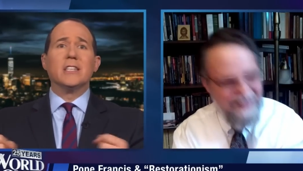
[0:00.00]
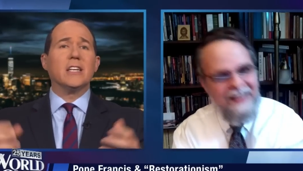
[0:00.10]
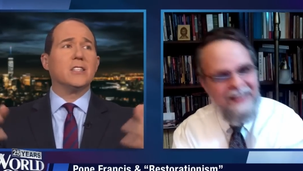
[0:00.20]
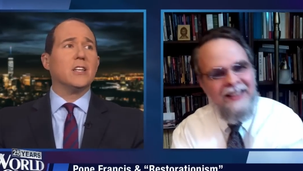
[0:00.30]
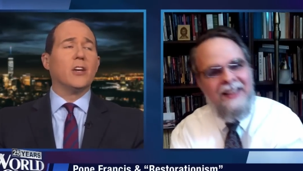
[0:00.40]

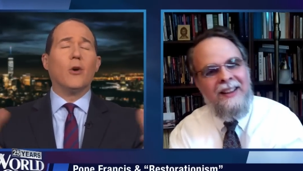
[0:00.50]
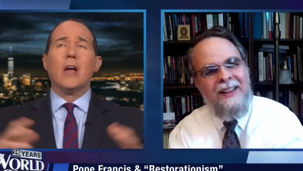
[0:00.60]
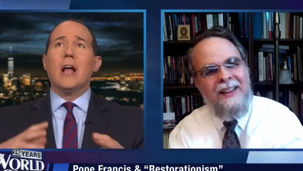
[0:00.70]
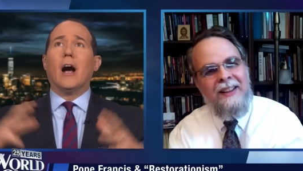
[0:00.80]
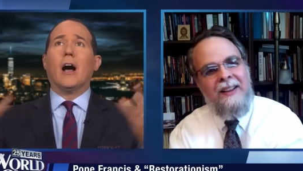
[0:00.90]
Speaker 1: these you know
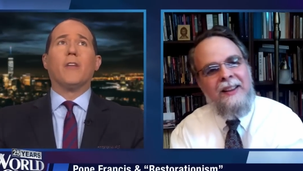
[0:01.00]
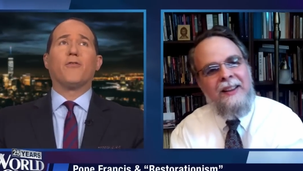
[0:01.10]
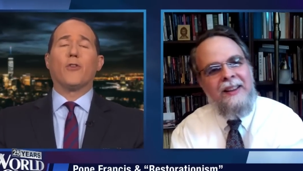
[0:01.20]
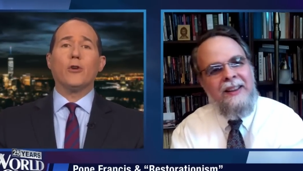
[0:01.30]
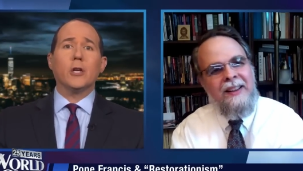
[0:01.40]
uh,
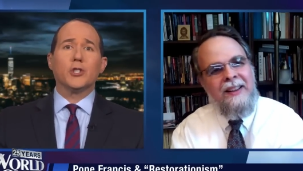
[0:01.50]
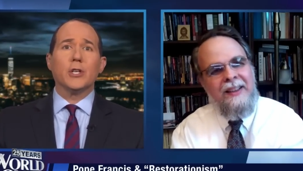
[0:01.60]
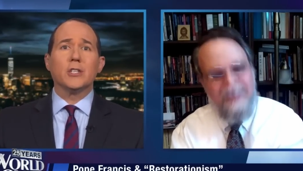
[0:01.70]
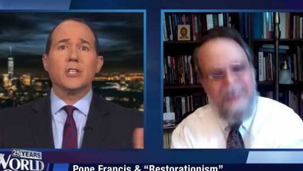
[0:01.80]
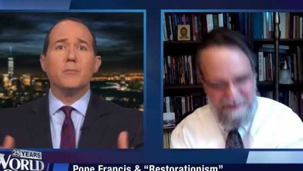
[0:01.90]

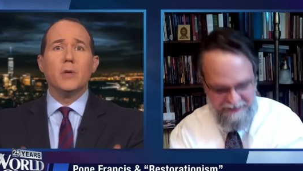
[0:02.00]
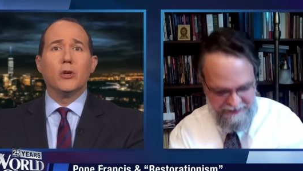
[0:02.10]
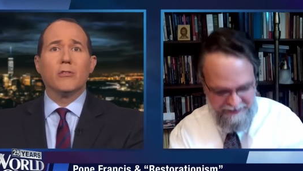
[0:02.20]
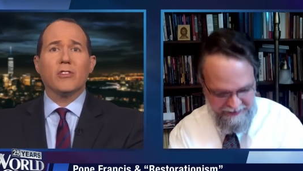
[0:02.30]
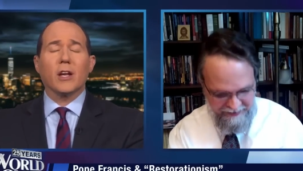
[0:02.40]
furnishings and
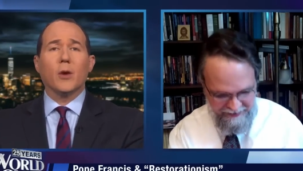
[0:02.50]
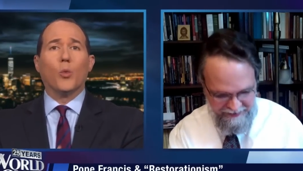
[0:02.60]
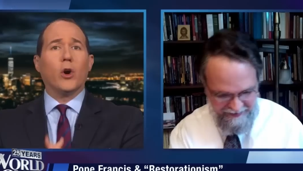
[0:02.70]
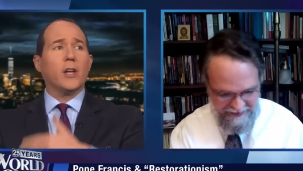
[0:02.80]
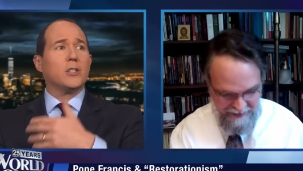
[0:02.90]
music and
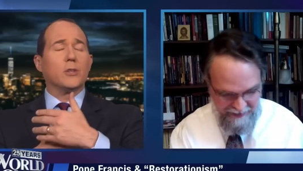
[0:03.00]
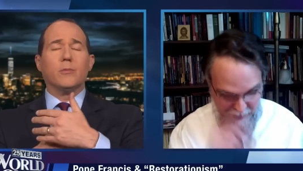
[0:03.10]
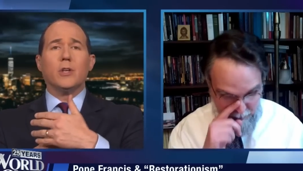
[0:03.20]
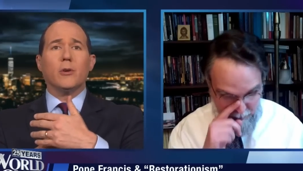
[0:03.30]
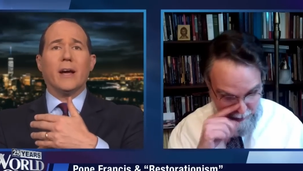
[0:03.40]
wanting to
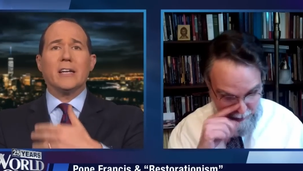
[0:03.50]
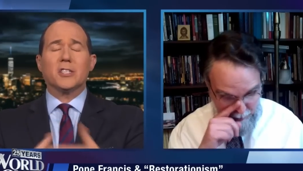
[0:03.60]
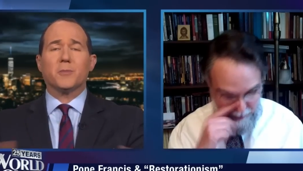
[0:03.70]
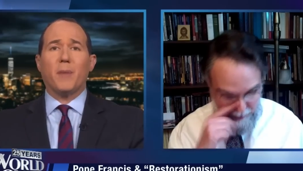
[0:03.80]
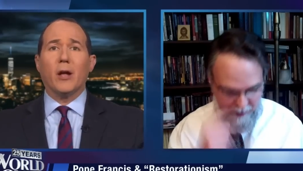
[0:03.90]
you know
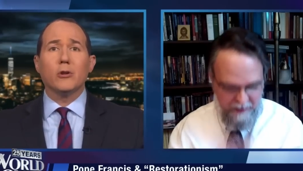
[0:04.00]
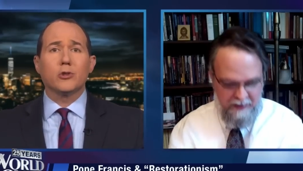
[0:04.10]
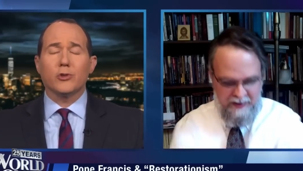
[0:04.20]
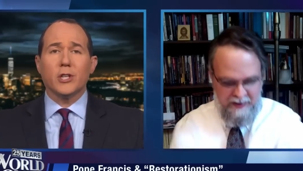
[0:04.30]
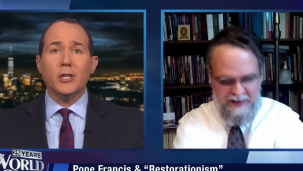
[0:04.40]
expel
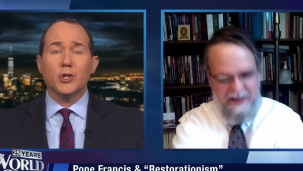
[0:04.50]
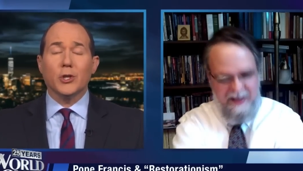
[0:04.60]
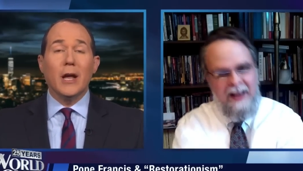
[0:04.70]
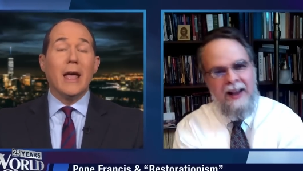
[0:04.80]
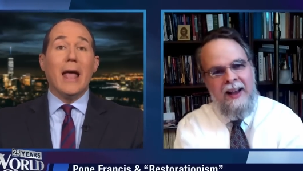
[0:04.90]
tradition.
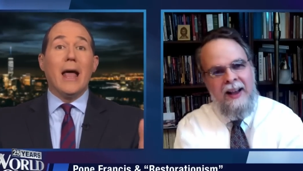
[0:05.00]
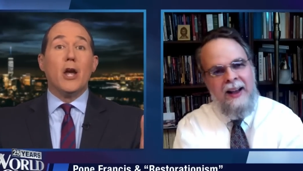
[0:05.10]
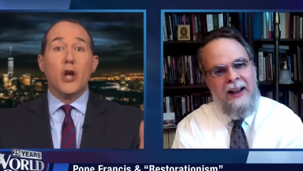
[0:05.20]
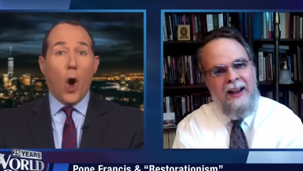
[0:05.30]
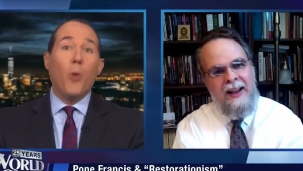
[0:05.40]

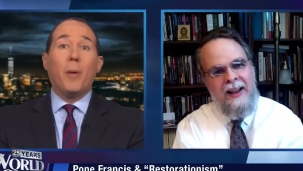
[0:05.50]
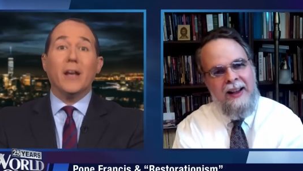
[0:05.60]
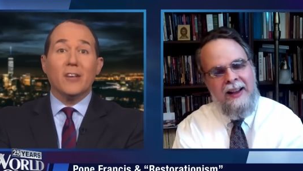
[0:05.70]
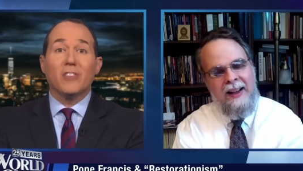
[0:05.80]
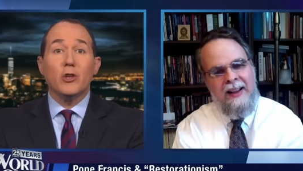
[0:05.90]
Nobody
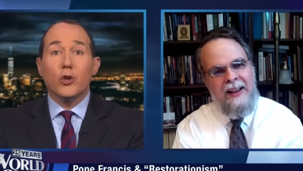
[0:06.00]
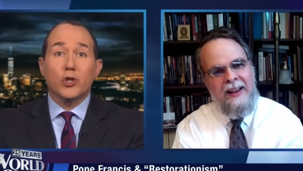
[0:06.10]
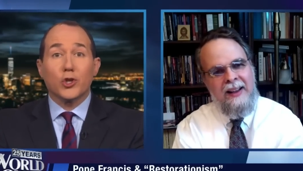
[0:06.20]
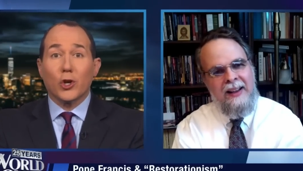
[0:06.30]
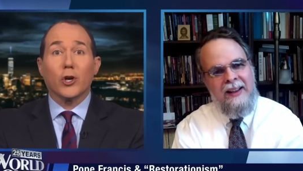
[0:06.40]
is in your
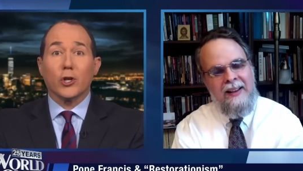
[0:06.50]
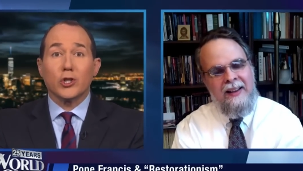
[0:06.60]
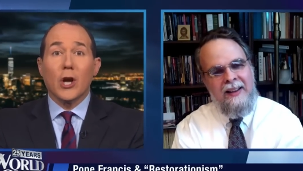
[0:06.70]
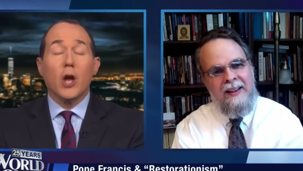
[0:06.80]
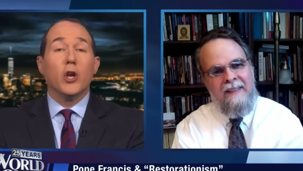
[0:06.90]
church.
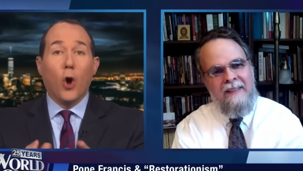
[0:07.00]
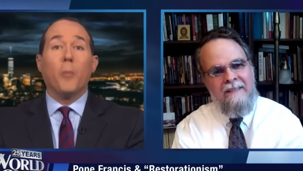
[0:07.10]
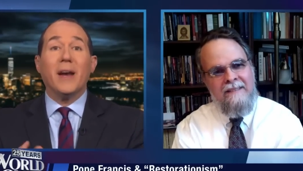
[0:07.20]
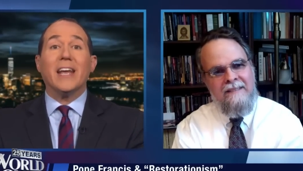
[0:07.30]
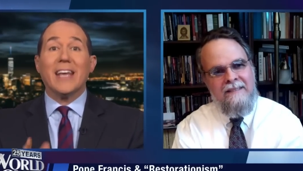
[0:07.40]

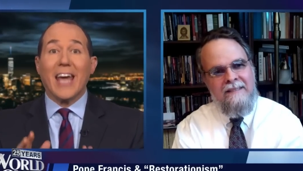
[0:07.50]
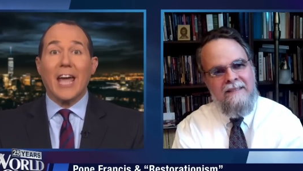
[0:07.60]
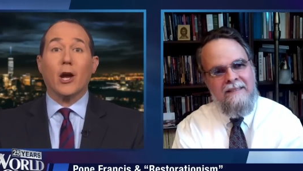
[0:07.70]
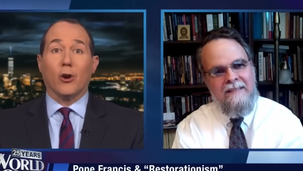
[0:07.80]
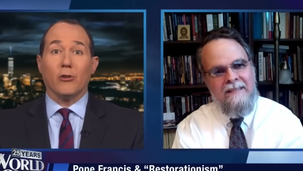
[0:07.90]
Nobody
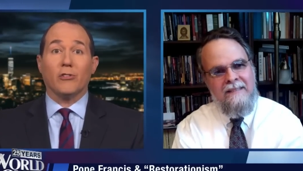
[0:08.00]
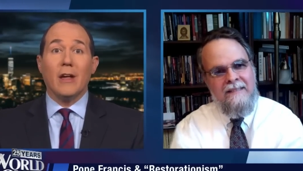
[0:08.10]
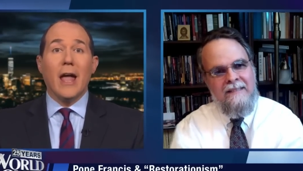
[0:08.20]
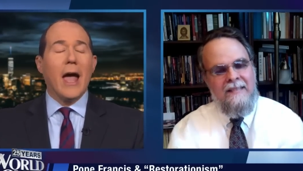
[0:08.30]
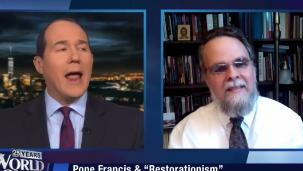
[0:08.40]
cares.
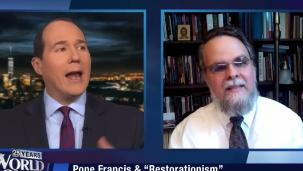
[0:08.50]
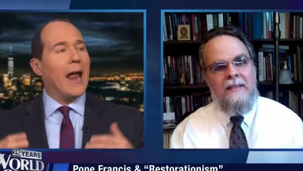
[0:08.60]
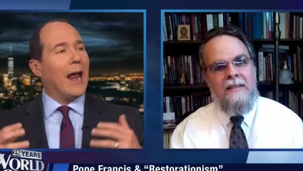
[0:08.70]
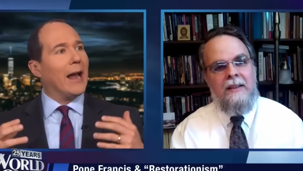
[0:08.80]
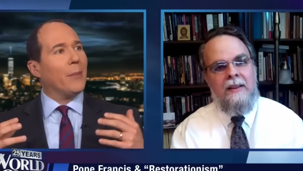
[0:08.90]
And,
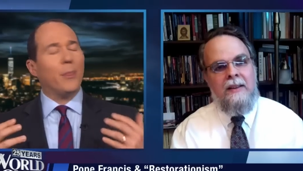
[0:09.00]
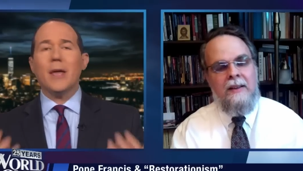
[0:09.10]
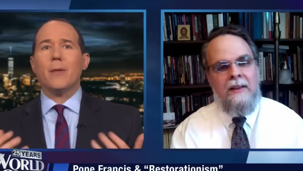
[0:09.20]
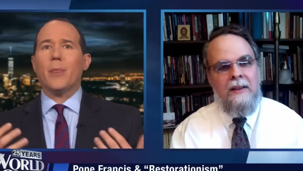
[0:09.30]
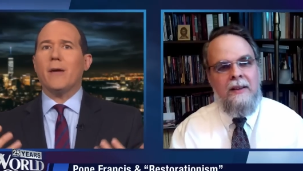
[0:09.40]
and I
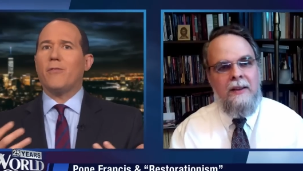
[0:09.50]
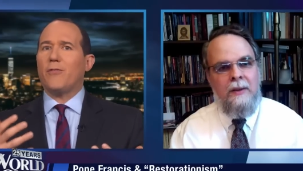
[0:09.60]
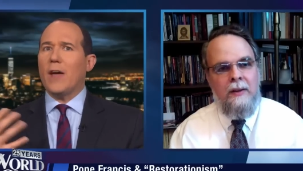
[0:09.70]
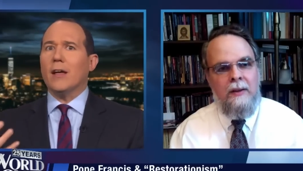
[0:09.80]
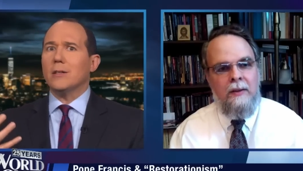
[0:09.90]
think they've
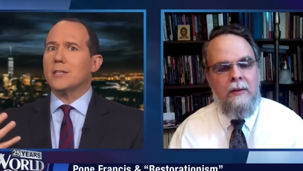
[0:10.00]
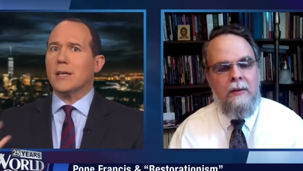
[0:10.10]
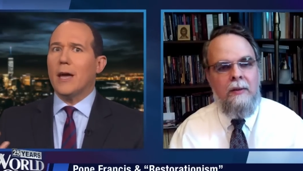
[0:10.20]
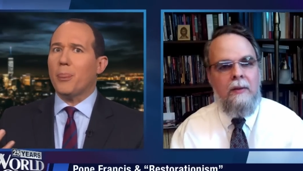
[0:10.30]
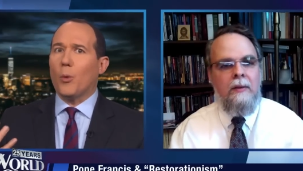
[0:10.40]
failed to
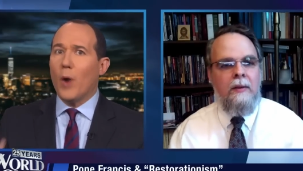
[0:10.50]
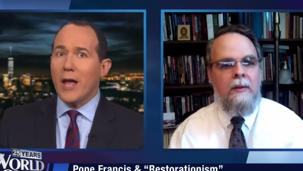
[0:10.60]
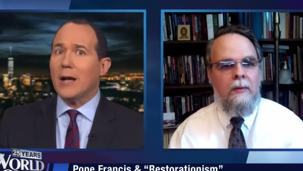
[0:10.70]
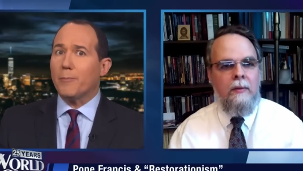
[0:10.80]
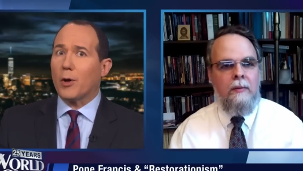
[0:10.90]
get the
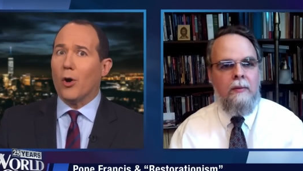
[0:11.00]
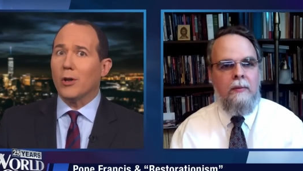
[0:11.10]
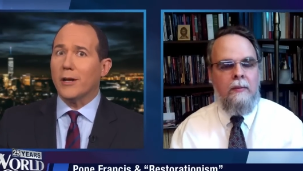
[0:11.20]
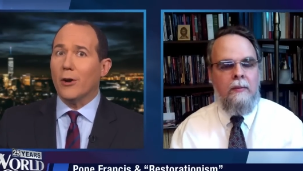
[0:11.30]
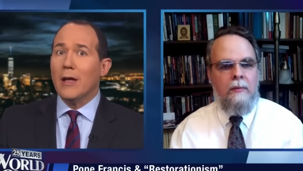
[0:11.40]
wake up call
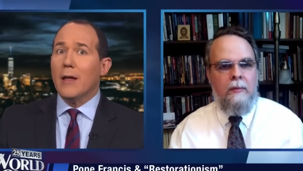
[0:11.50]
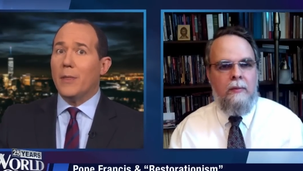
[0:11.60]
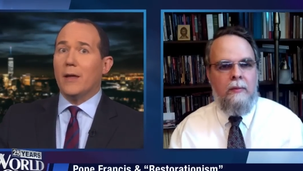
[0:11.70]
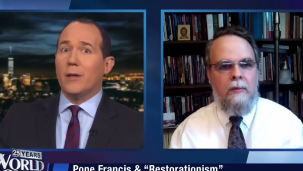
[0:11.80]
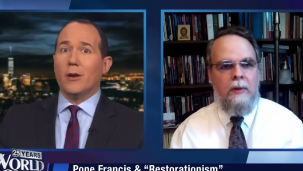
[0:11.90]
here.
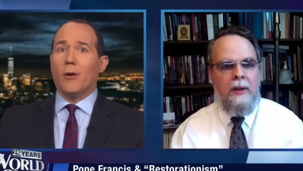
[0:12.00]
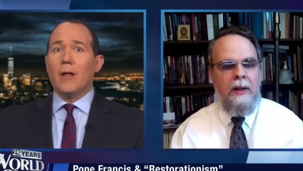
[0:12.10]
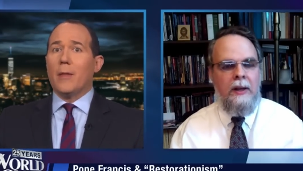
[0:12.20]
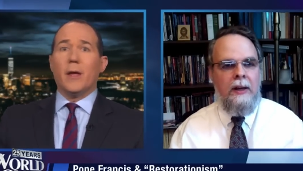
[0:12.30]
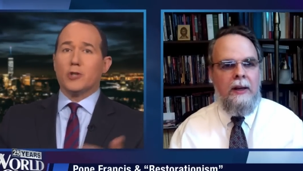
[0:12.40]
That, you know,
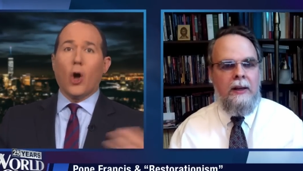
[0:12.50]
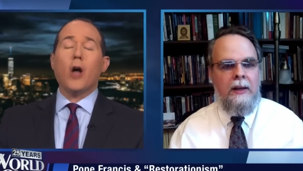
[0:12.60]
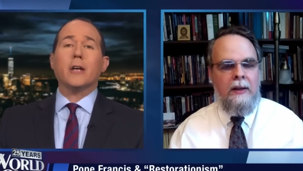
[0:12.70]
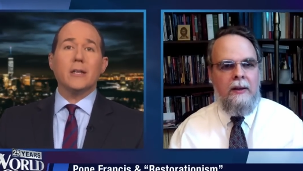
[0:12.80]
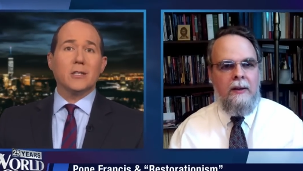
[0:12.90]
they're
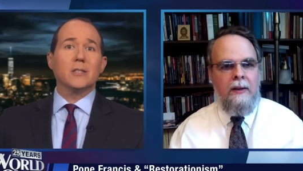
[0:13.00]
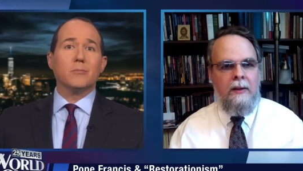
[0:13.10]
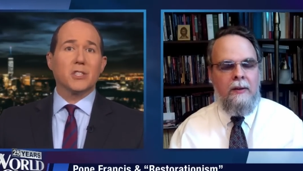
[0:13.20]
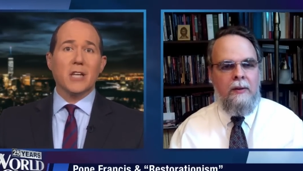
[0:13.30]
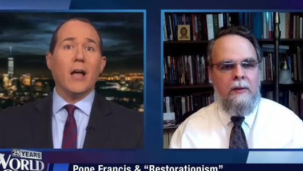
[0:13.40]
talking to
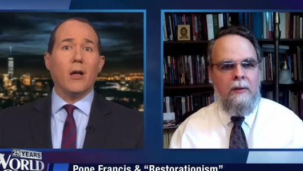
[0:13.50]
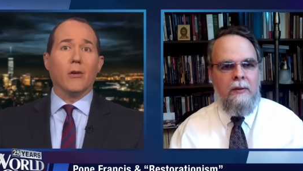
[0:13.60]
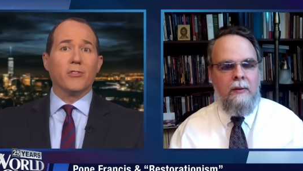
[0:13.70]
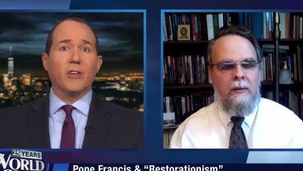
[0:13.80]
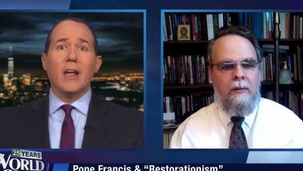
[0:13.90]

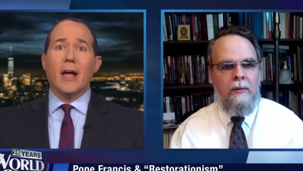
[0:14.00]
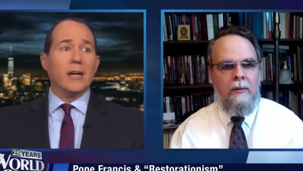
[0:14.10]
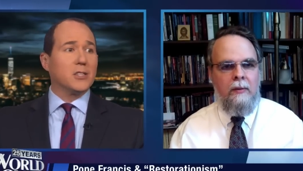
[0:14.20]
themselves and